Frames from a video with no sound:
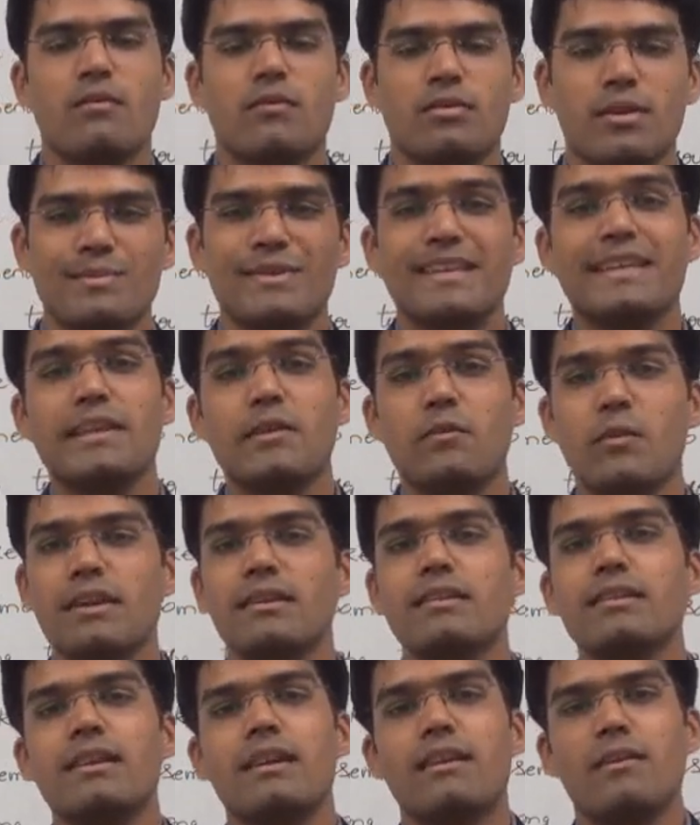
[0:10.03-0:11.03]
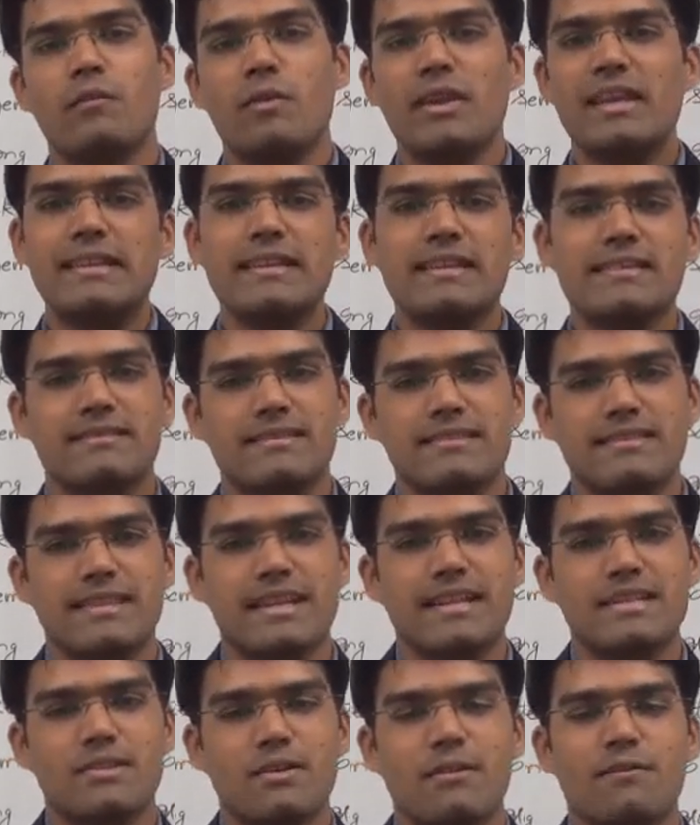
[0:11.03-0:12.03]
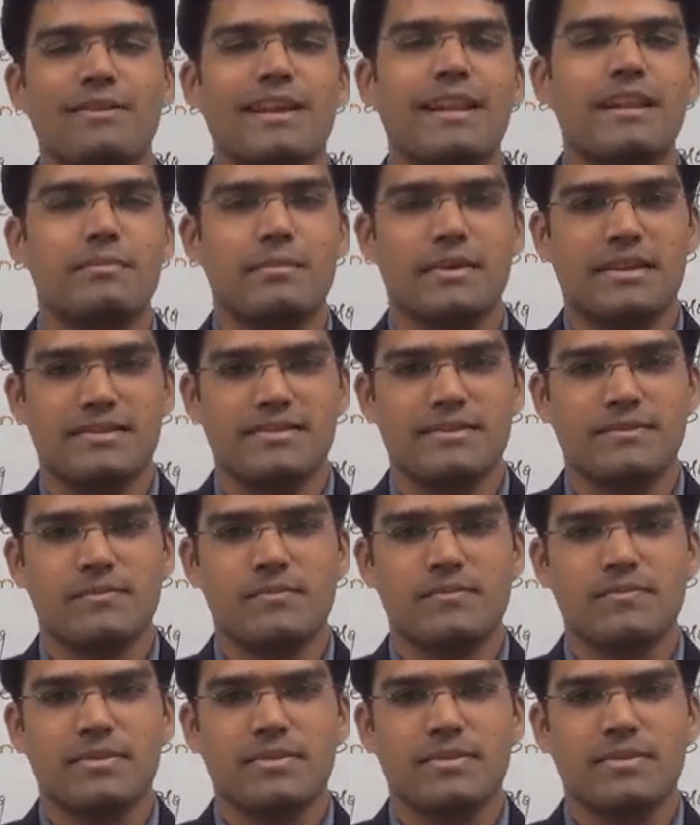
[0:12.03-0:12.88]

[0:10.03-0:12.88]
from the given various sets of elements.